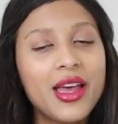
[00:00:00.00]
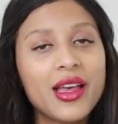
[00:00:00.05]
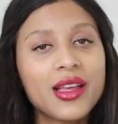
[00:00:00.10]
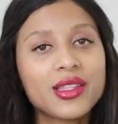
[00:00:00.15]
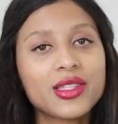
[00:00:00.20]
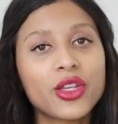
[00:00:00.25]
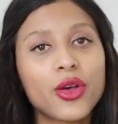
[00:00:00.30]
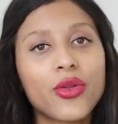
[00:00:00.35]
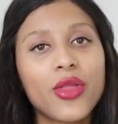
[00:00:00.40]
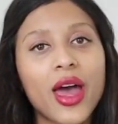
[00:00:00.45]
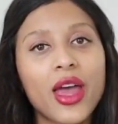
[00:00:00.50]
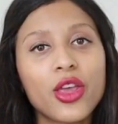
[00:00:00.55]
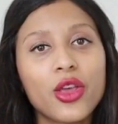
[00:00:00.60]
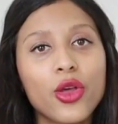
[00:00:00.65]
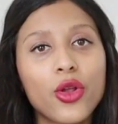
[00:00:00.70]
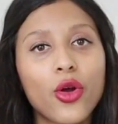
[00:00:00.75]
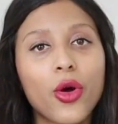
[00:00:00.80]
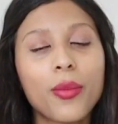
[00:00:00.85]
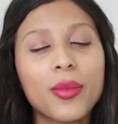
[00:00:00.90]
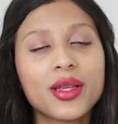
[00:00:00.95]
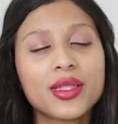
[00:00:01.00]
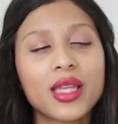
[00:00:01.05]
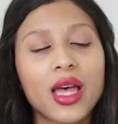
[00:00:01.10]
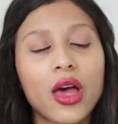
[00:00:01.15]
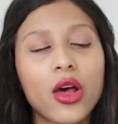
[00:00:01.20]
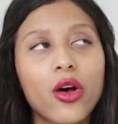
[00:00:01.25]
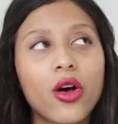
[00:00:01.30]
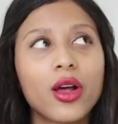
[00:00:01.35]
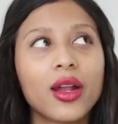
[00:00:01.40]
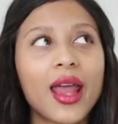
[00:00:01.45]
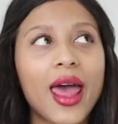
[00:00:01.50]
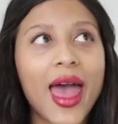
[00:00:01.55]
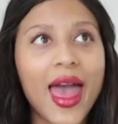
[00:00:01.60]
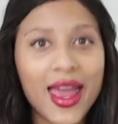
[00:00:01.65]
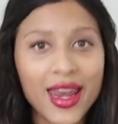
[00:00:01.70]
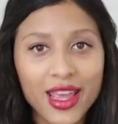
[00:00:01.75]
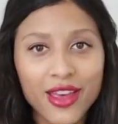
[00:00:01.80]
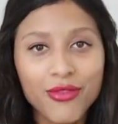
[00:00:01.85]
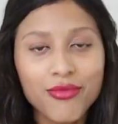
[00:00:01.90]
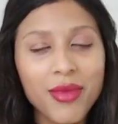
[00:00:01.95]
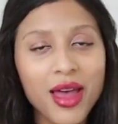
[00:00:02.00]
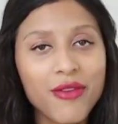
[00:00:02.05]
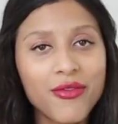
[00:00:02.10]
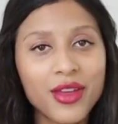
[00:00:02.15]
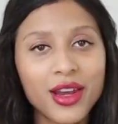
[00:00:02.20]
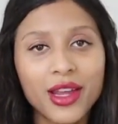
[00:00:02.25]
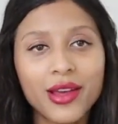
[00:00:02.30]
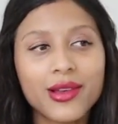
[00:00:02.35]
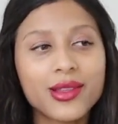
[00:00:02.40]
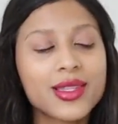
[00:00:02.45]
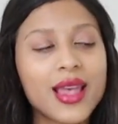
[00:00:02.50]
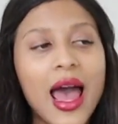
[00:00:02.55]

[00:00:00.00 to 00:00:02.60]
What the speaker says: so that you don't miss out on any of my videos.